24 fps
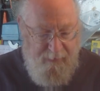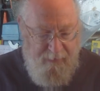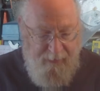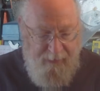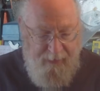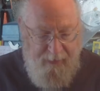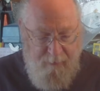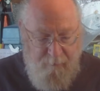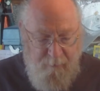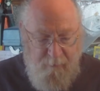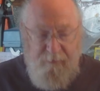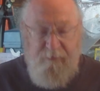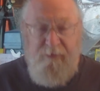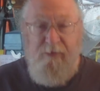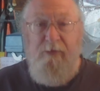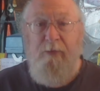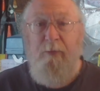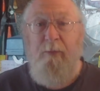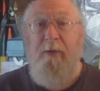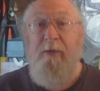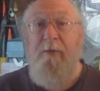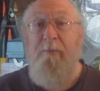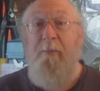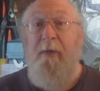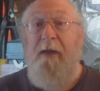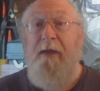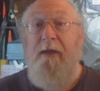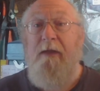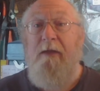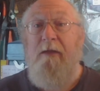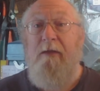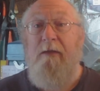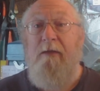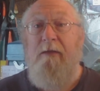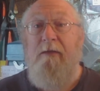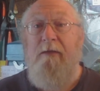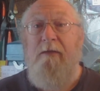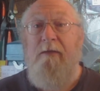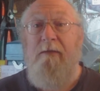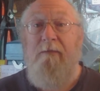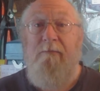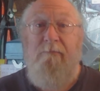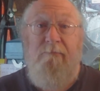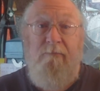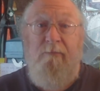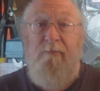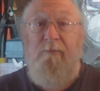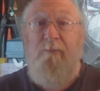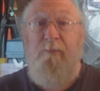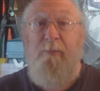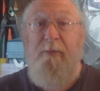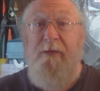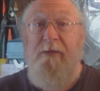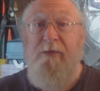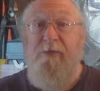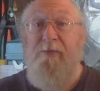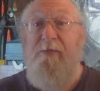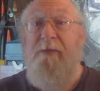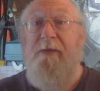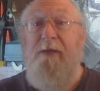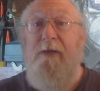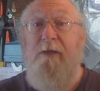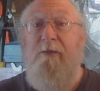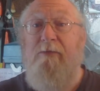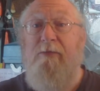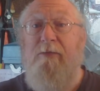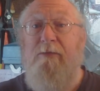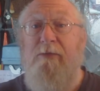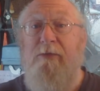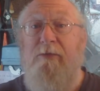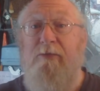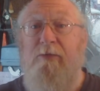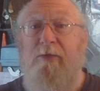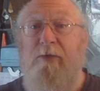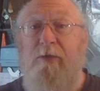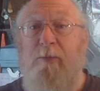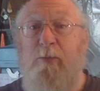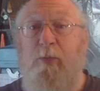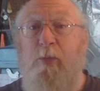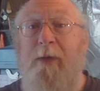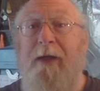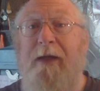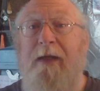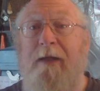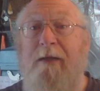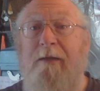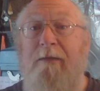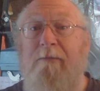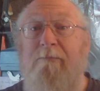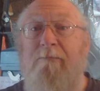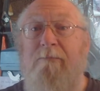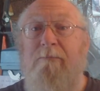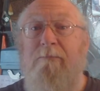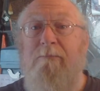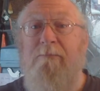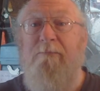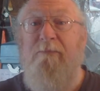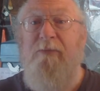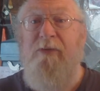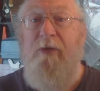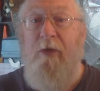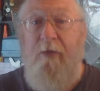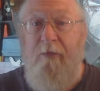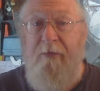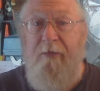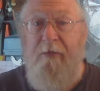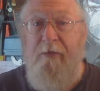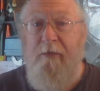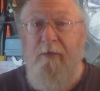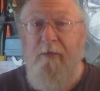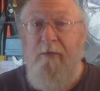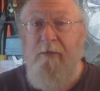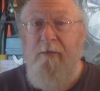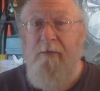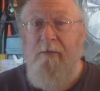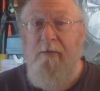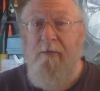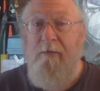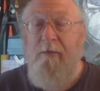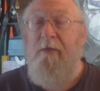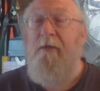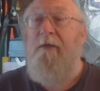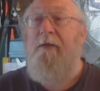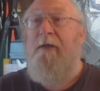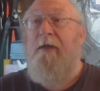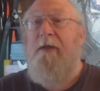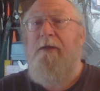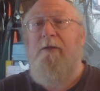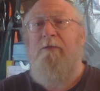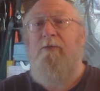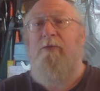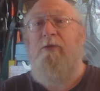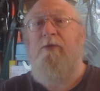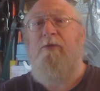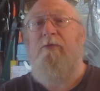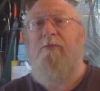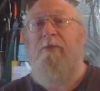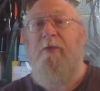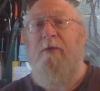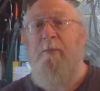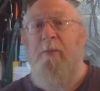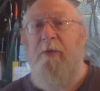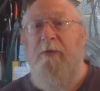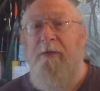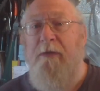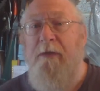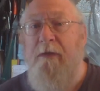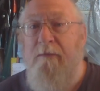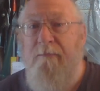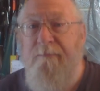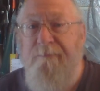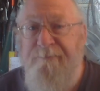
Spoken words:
How much do I make with these videos on YouTube? Well, nothing. I don't do it for the money.